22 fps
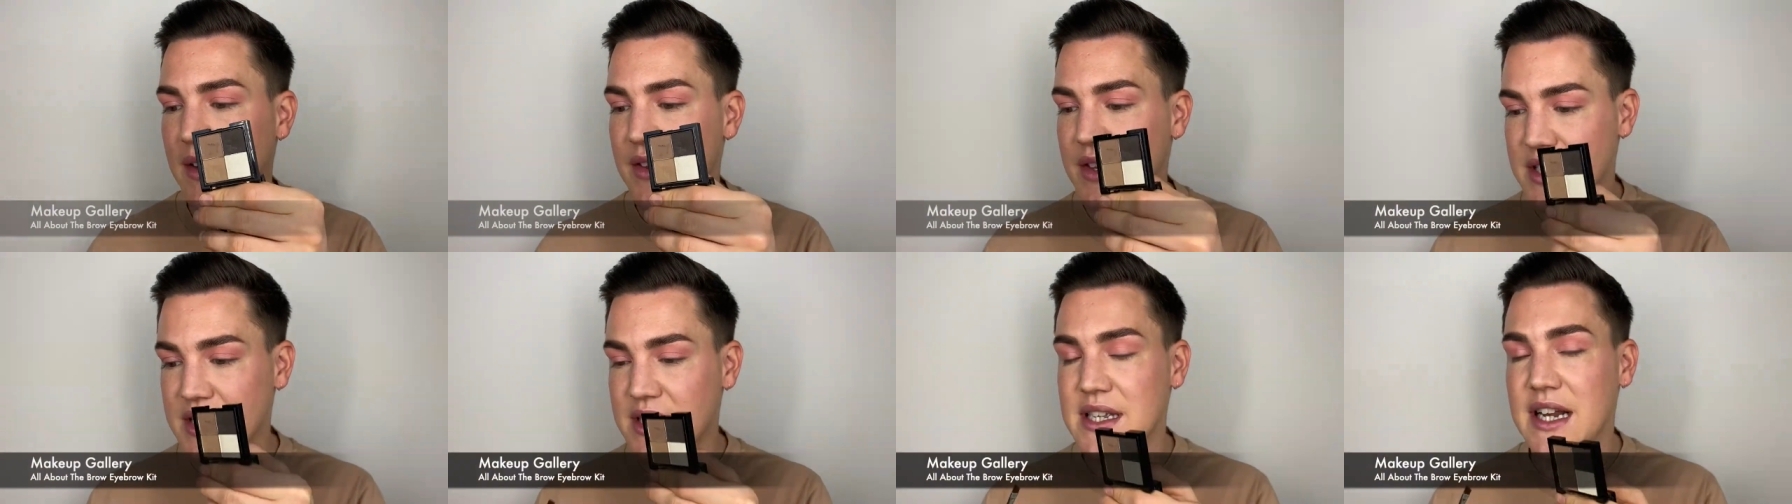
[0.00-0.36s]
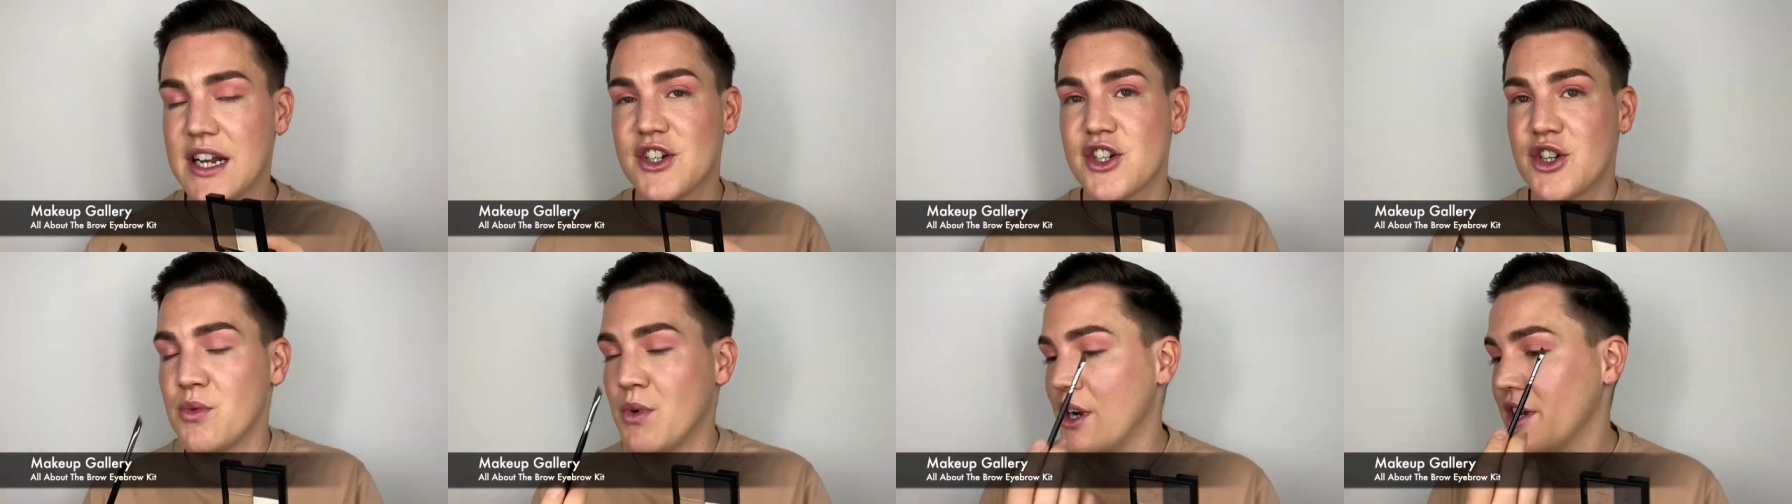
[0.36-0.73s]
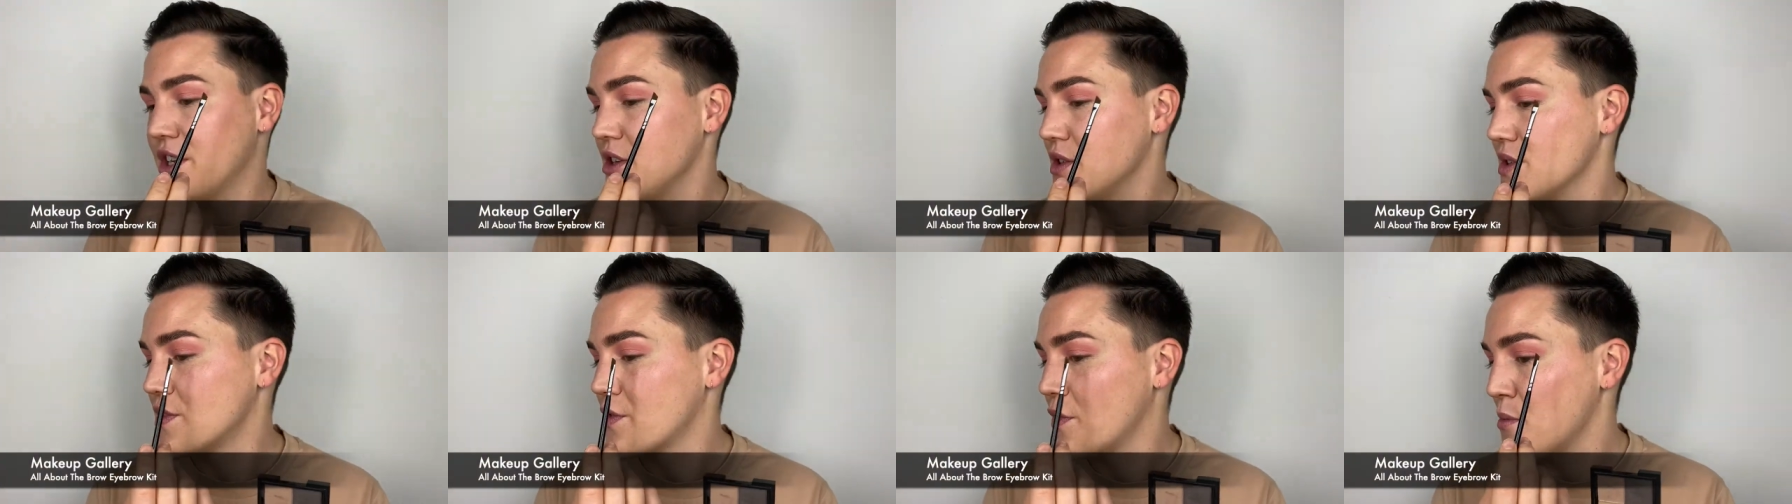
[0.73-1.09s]
This is actually what I
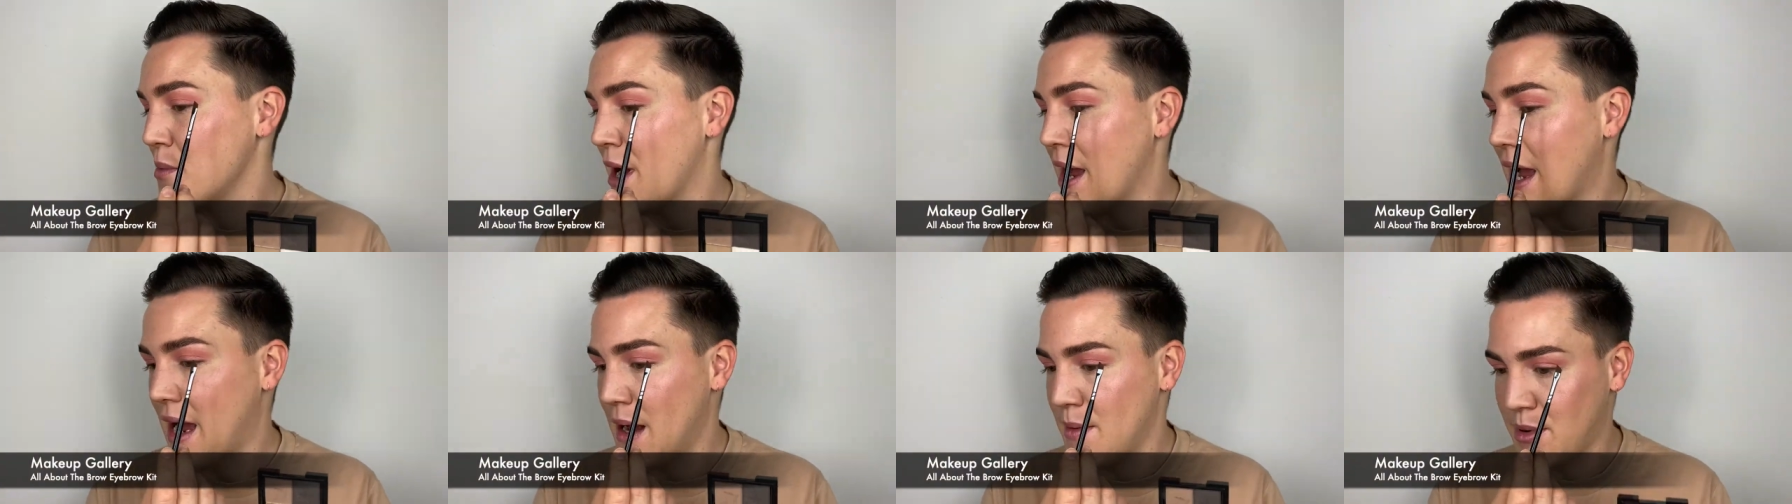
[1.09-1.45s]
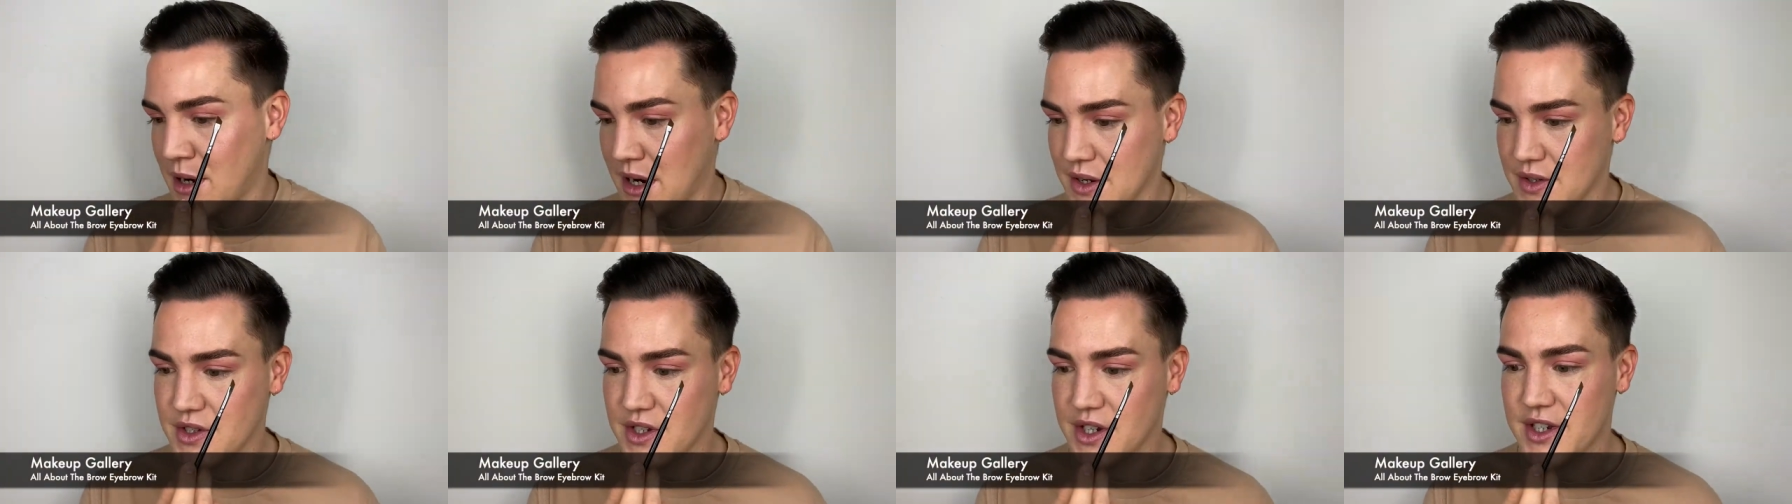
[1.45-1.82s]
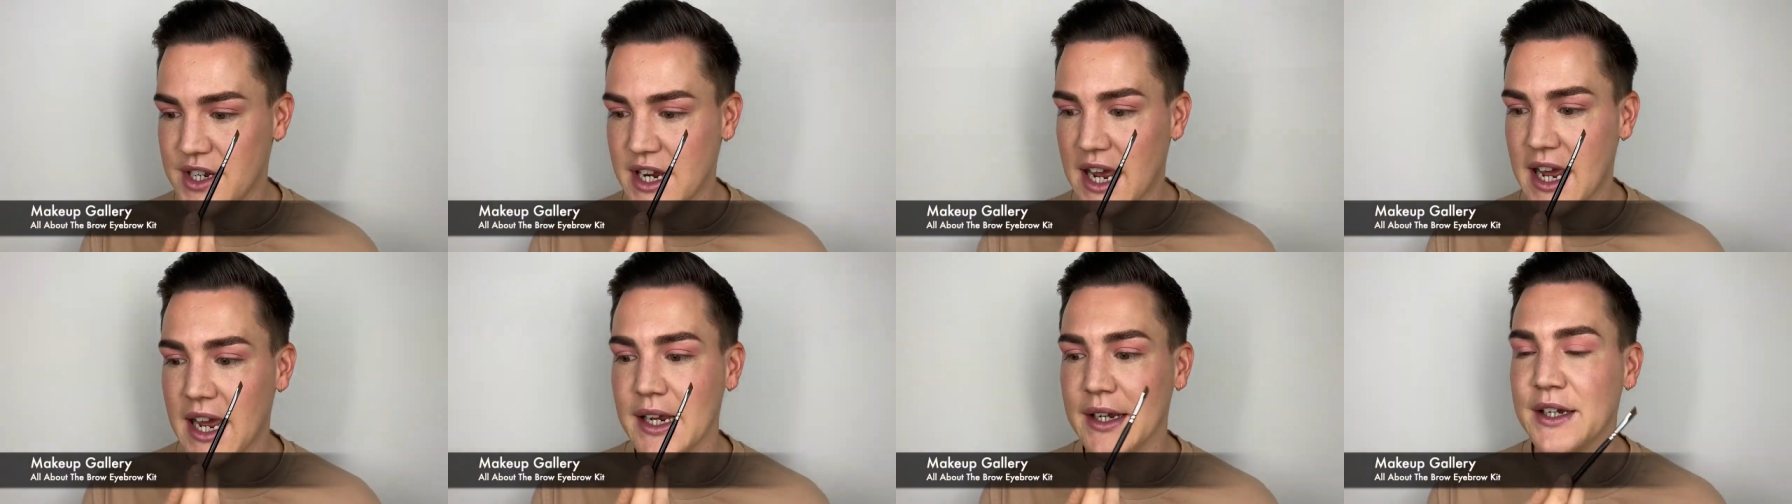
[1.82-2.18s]
used for my eyebrows
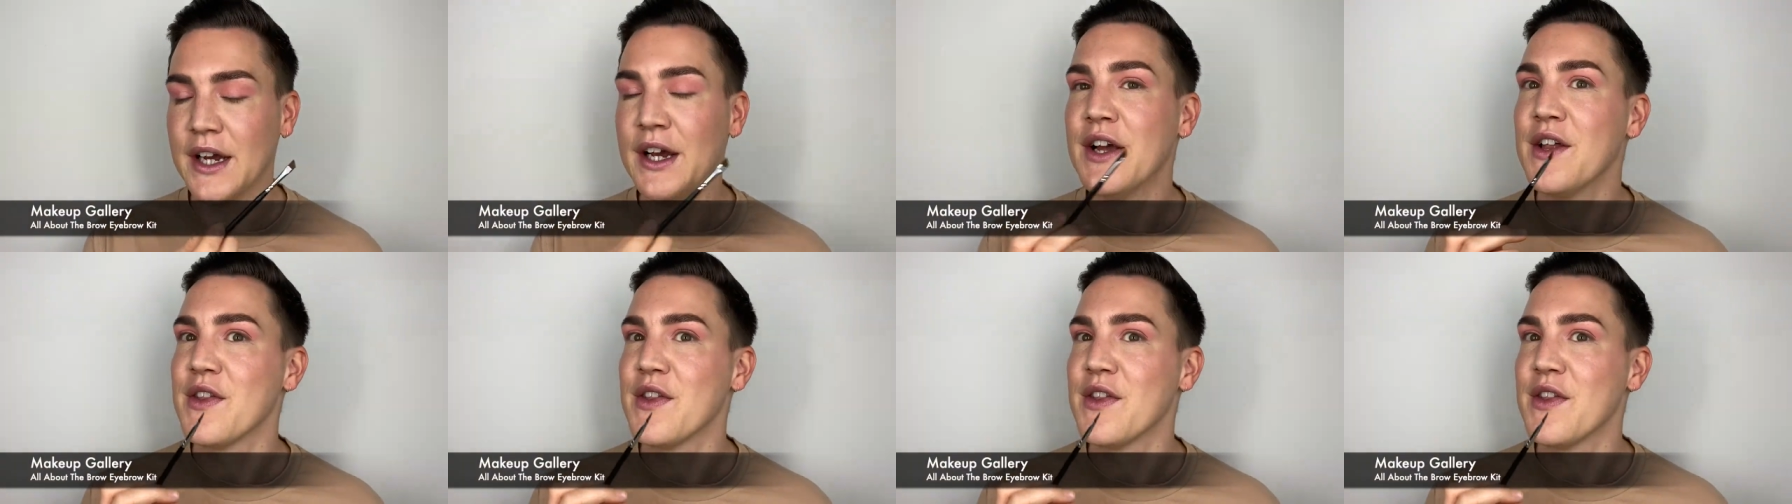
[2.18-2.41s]
today.